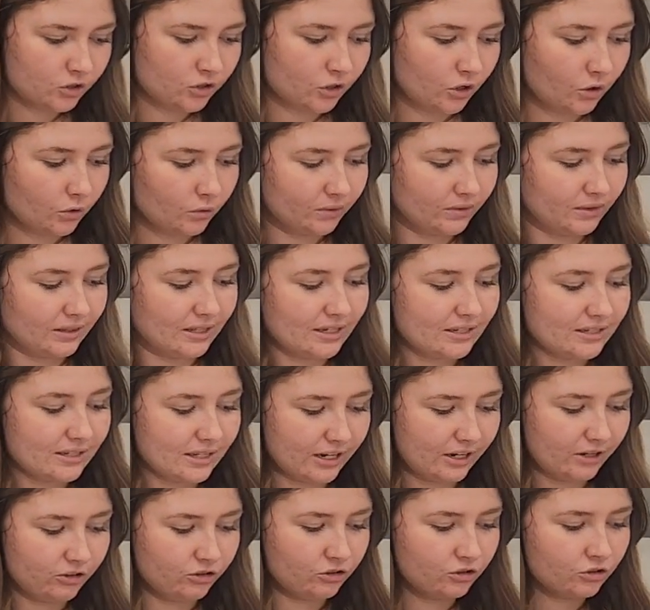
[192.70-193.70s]
So
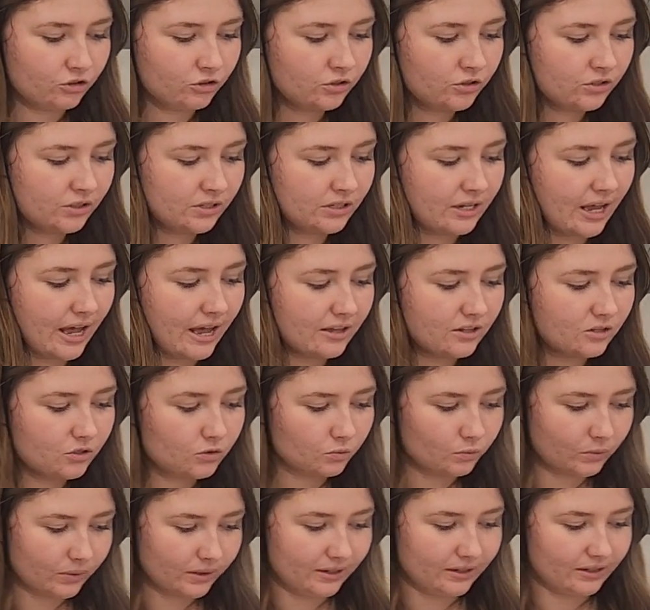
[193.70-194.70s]
this answer
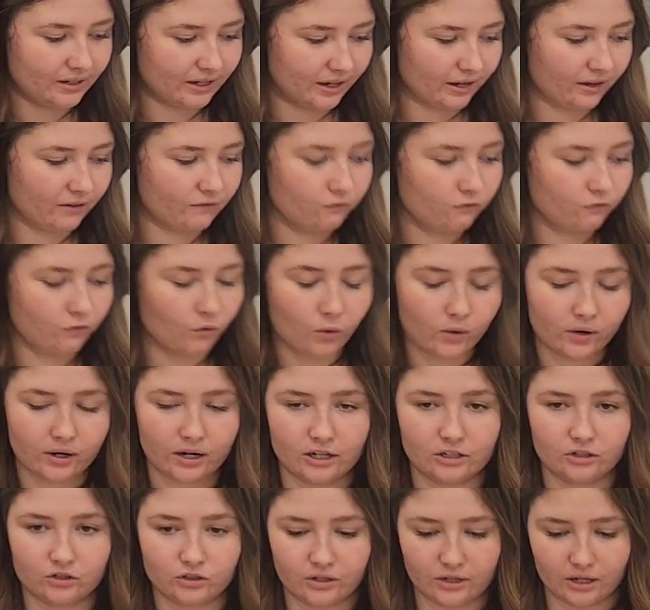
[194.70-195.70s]
says we get
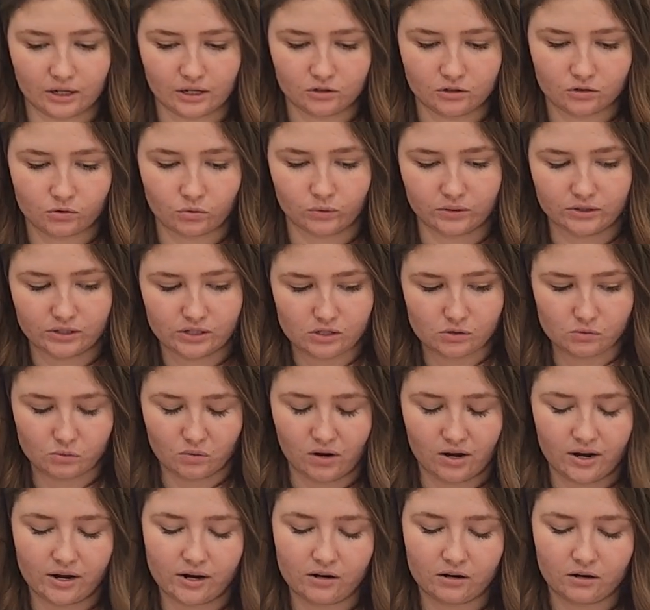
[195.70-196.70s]

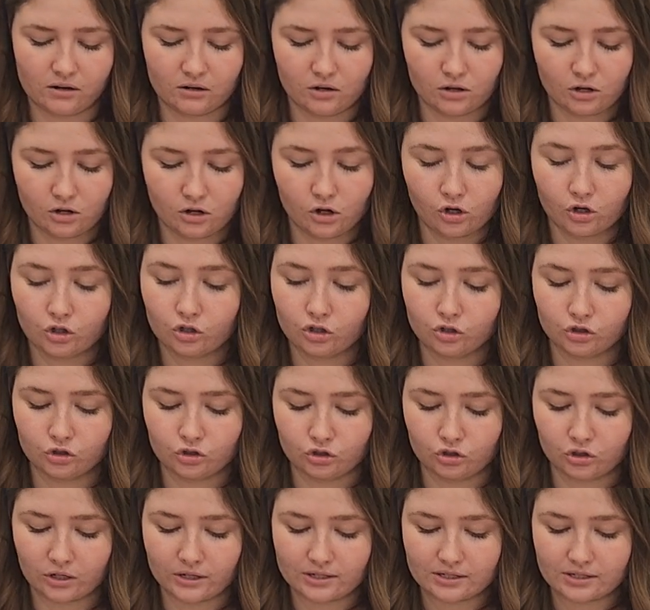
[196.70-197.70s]
421,
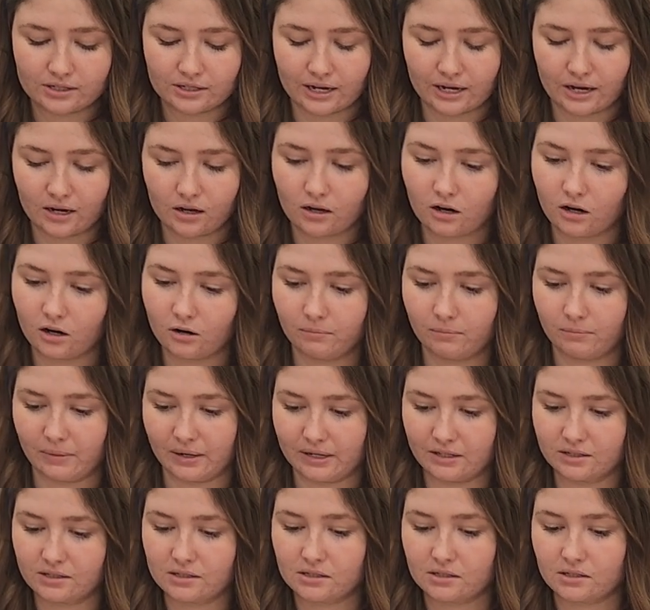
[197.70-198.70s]
just like our
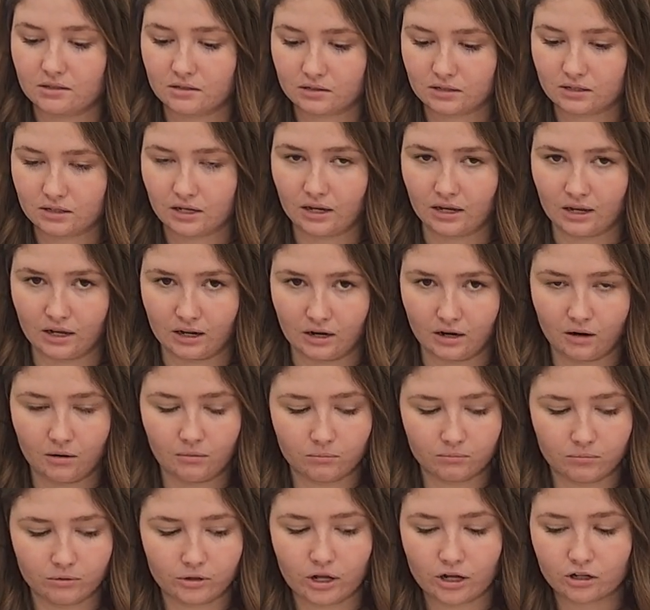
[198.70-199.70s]
base
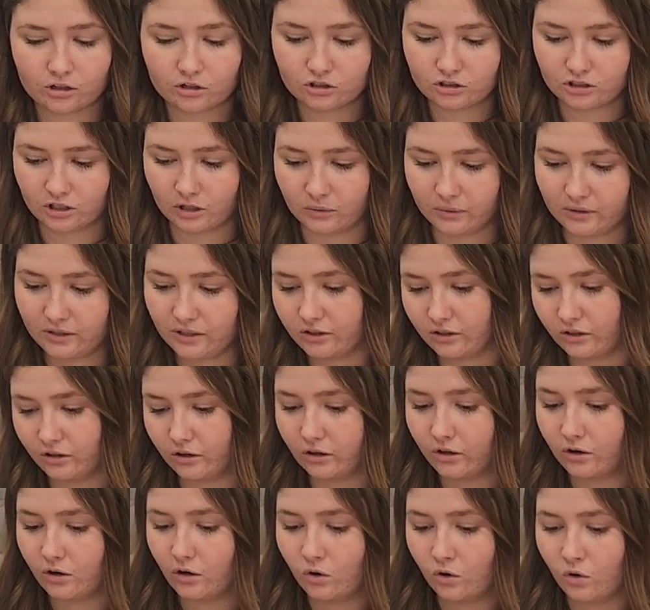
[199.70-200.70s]
10 blocks show
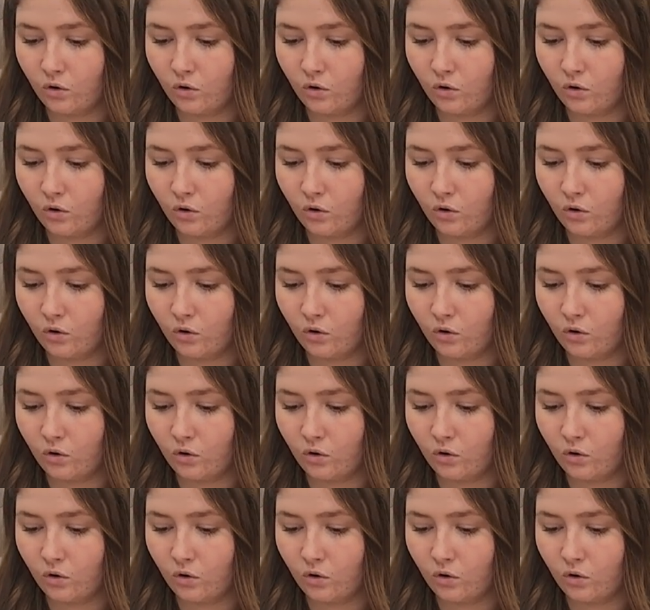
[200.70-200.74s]
here.